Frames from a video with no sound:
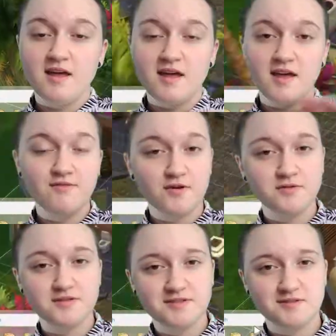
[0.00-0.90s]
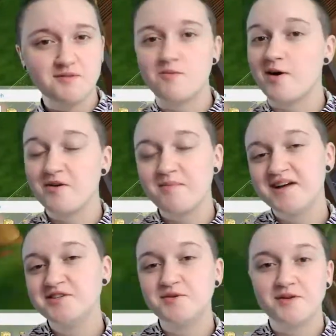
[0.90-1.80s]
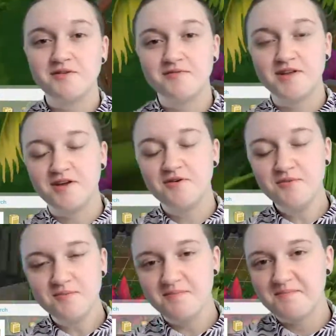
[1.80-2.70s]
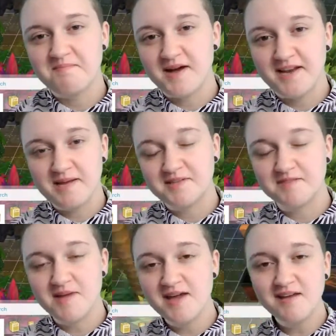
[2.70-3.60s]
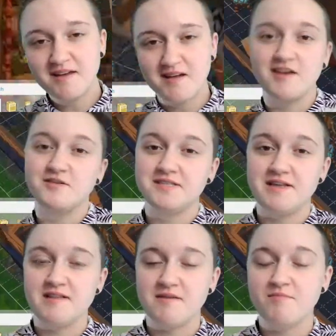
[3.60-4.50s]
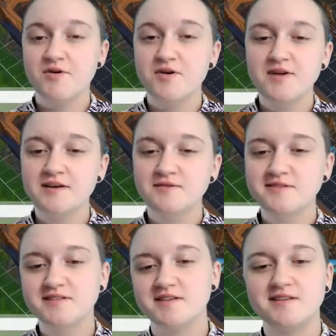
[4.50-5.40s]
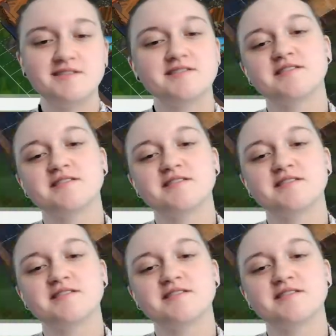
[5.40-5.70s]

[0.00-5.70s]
Hey folks, welcome back to another video. My name is Meg, I use they them pronouns, and this is The